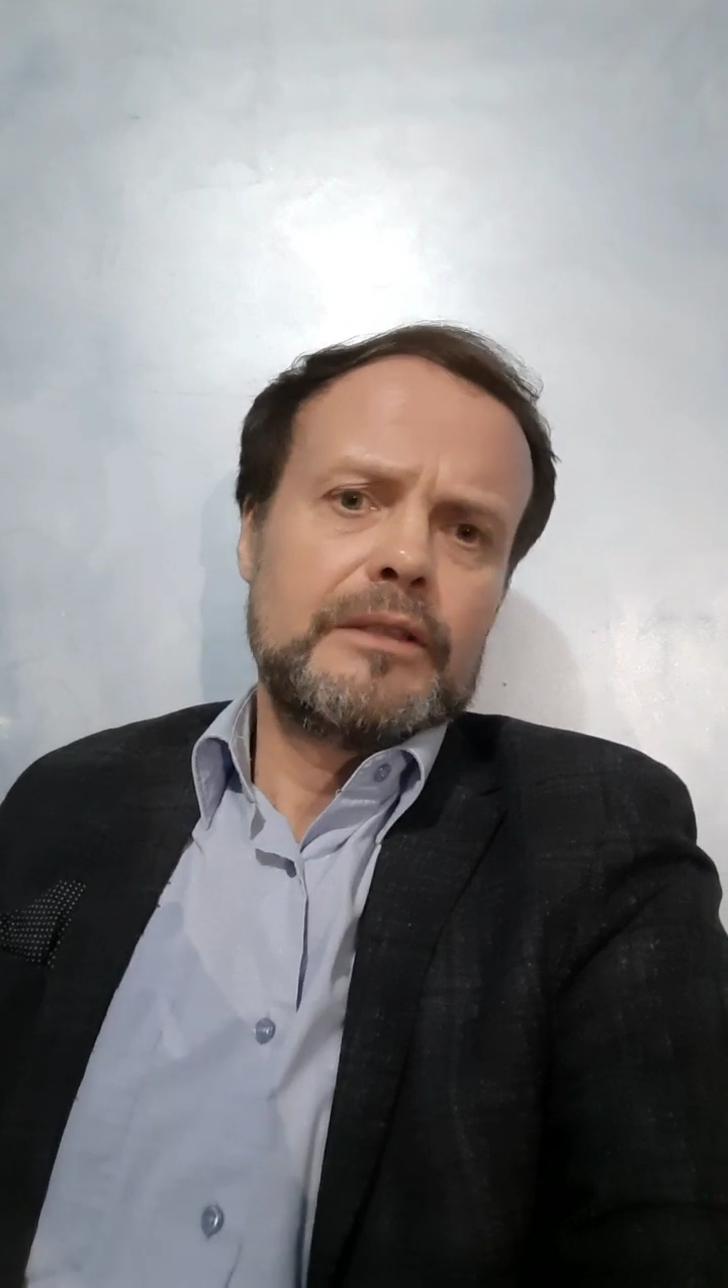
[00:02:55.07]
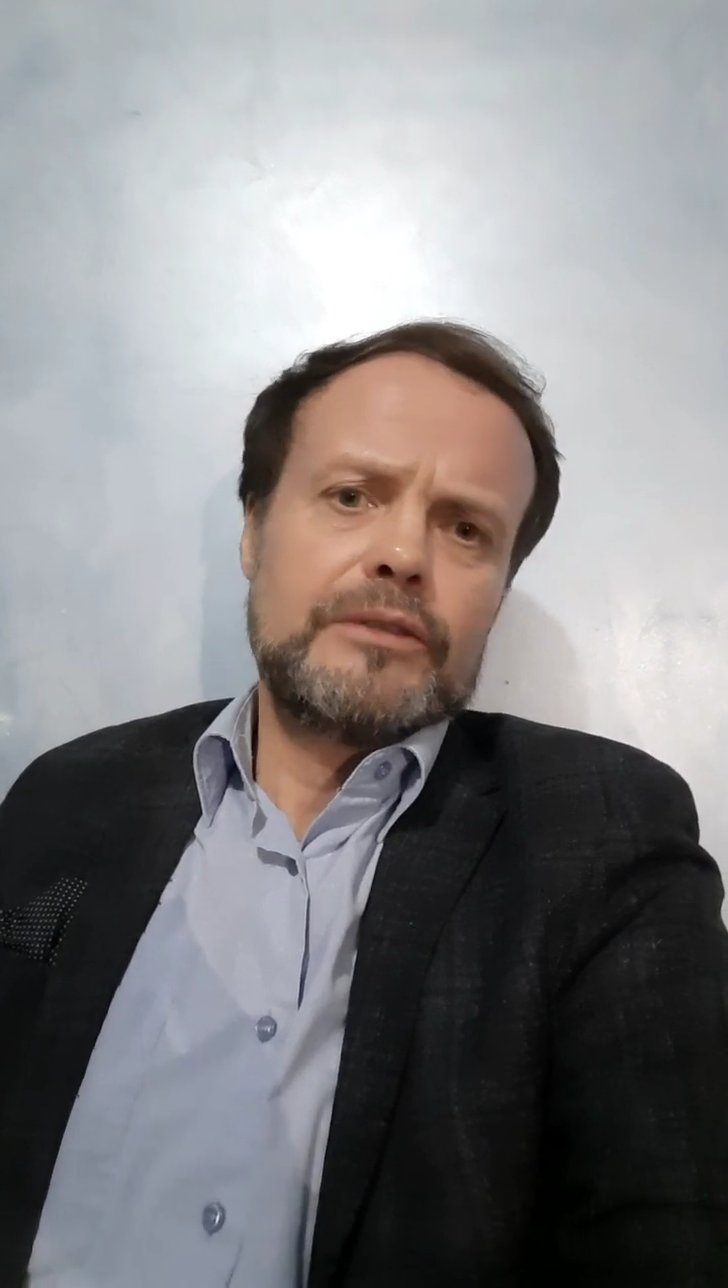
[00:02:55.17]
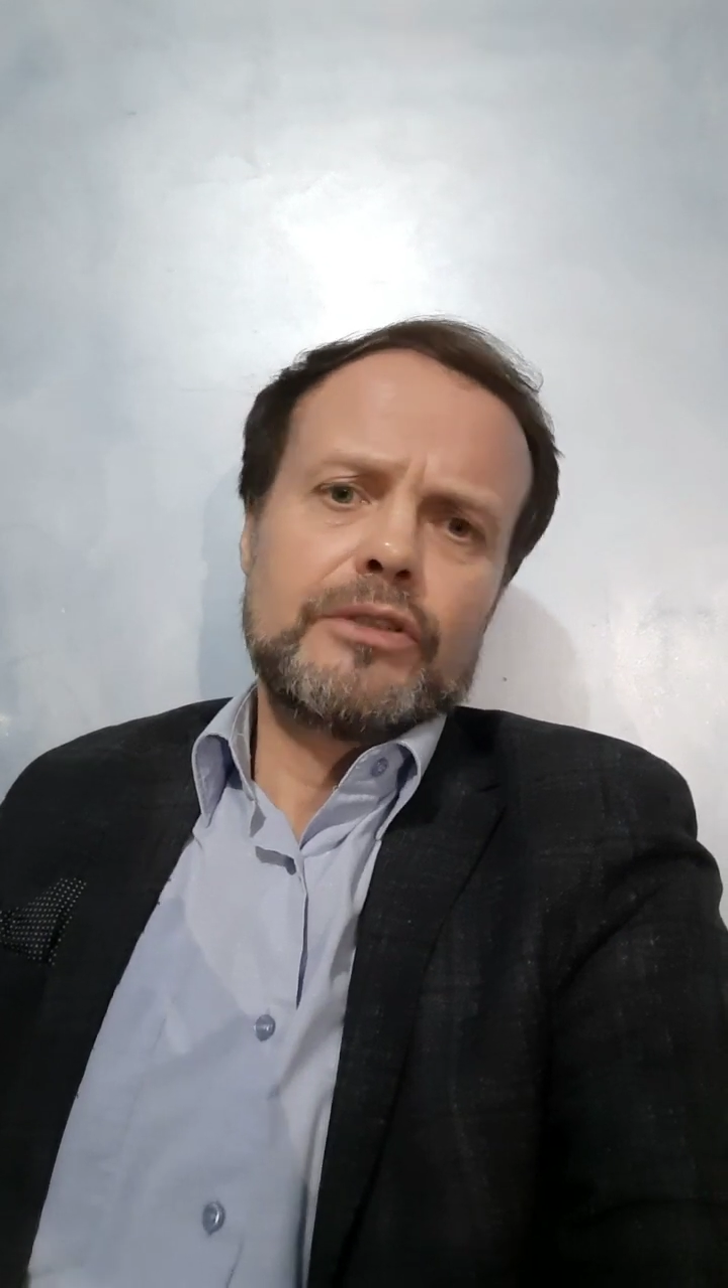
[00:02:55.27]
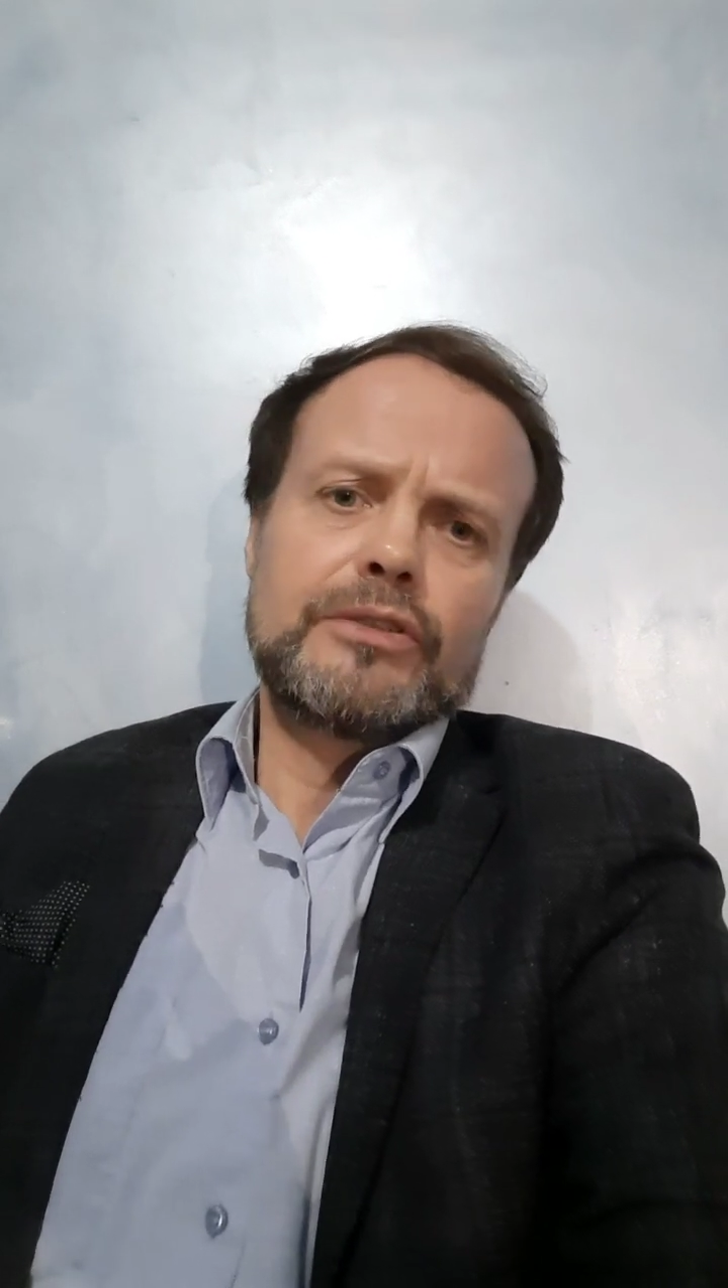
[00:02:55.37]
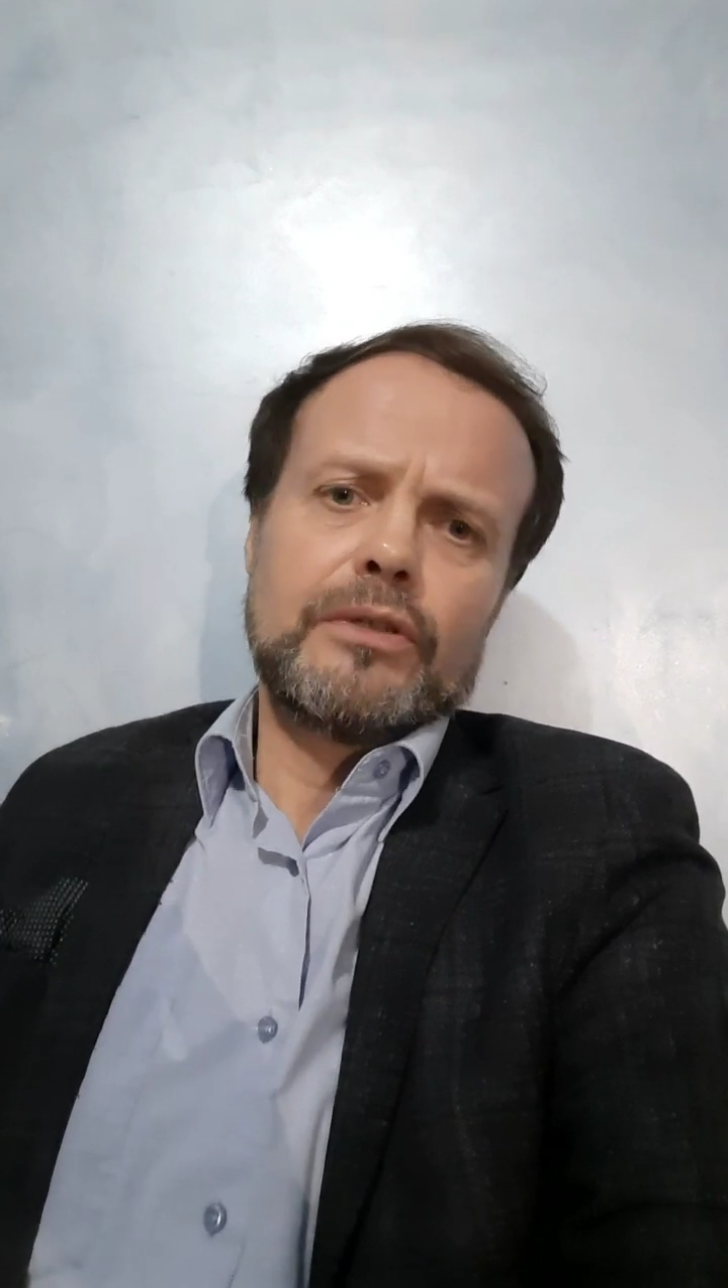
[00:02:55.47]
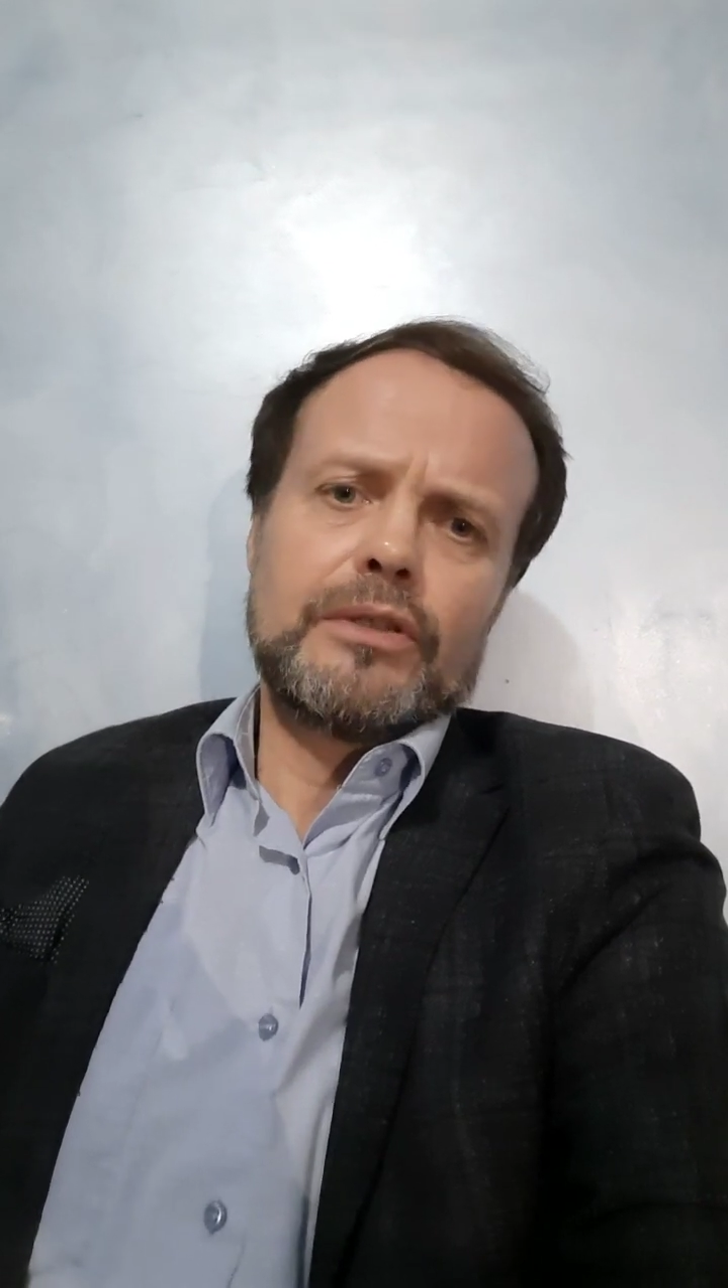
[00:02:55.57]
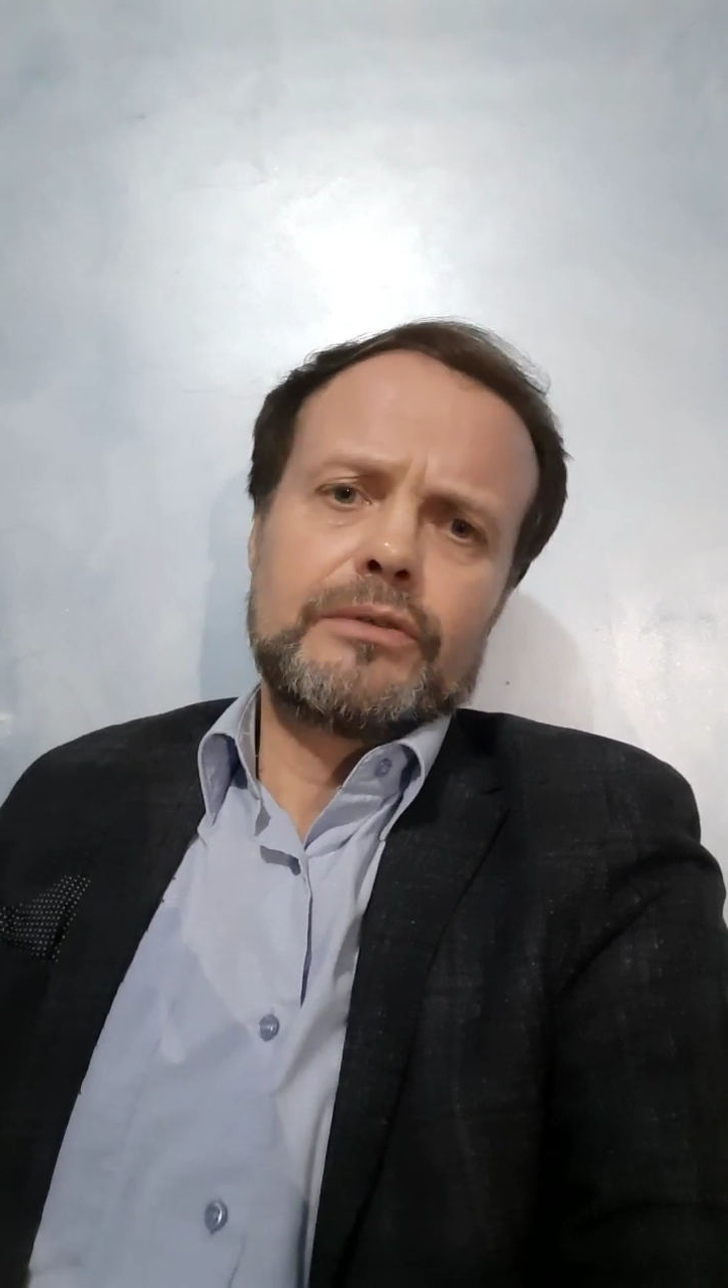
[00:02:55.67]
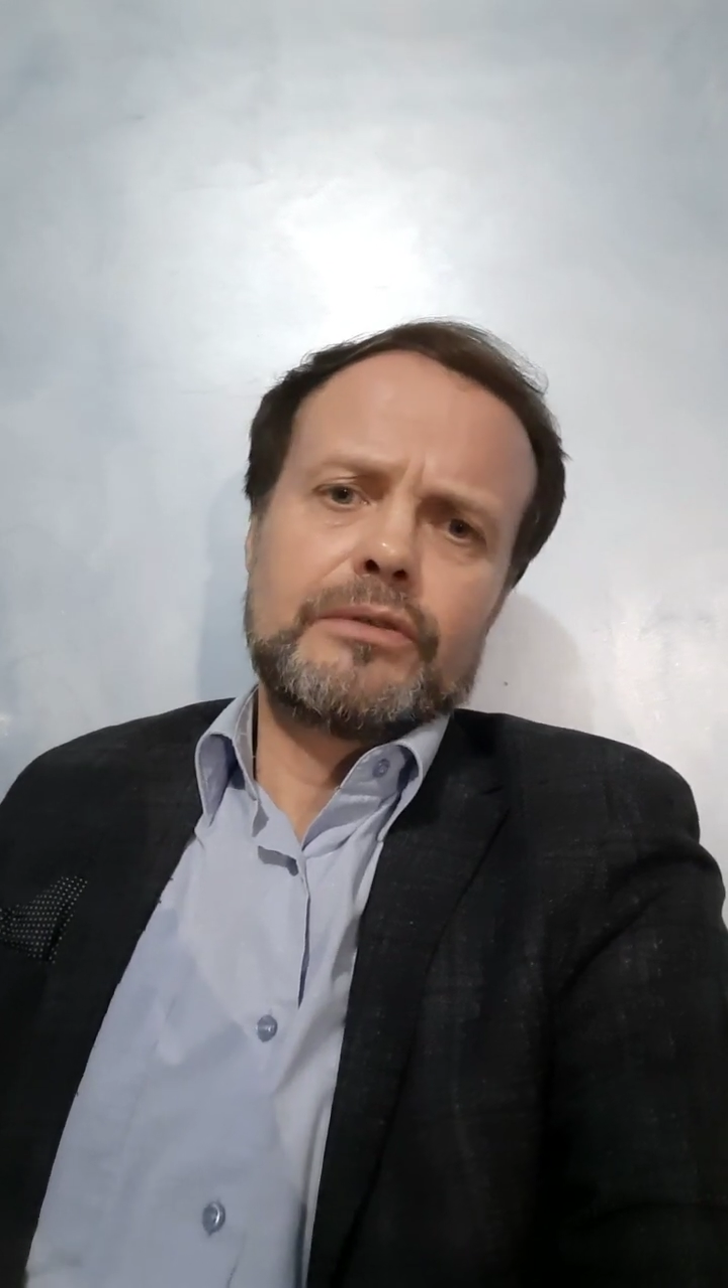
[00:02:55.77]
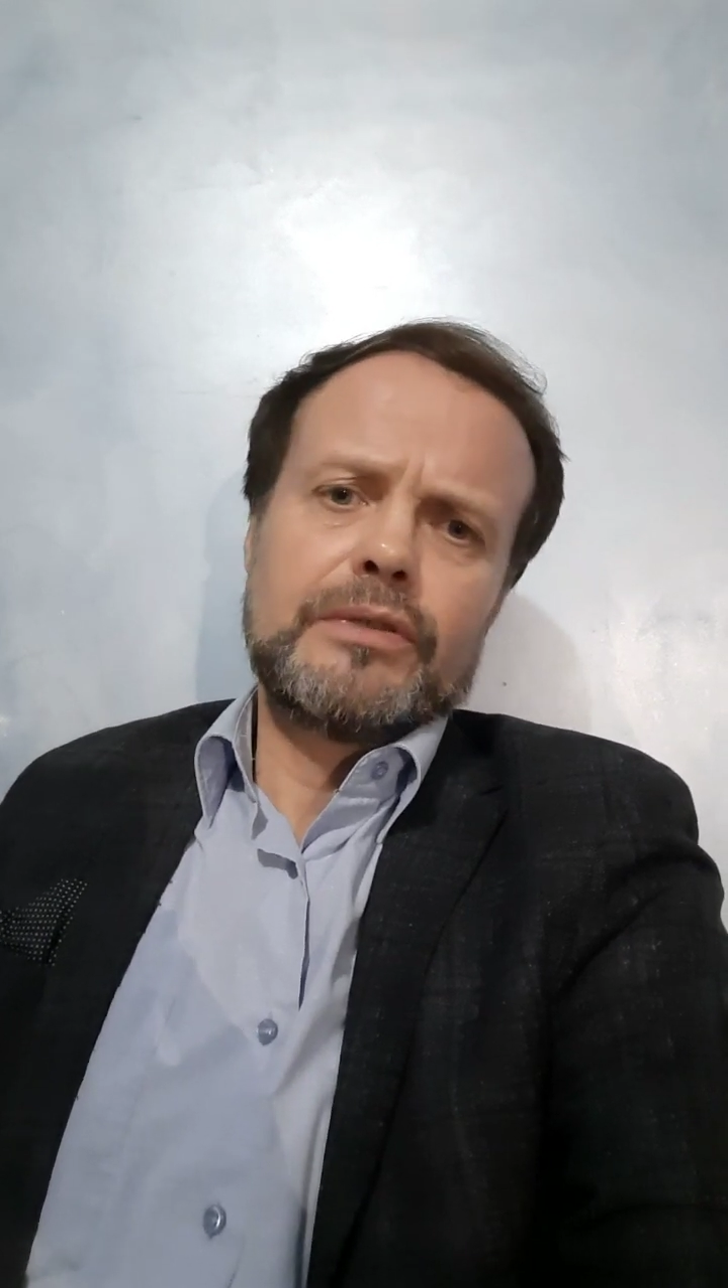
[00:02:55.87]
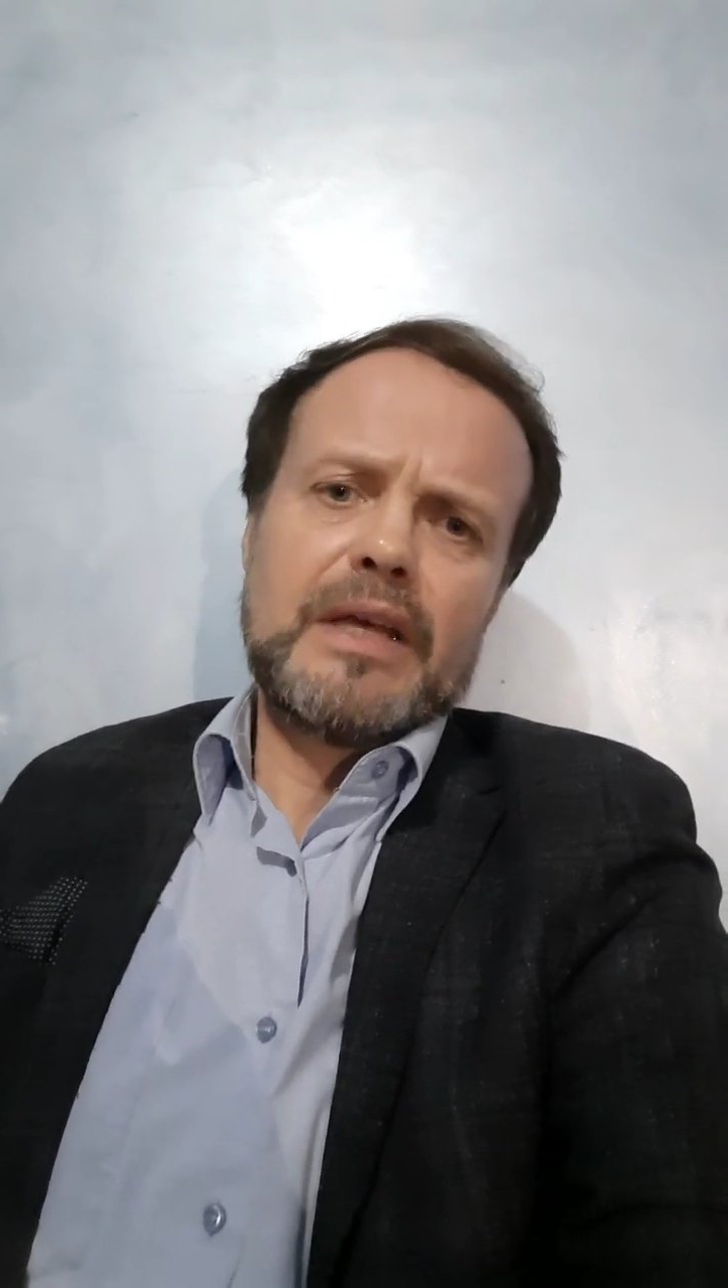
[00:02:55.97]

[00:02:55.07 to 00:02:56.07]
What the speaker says: just not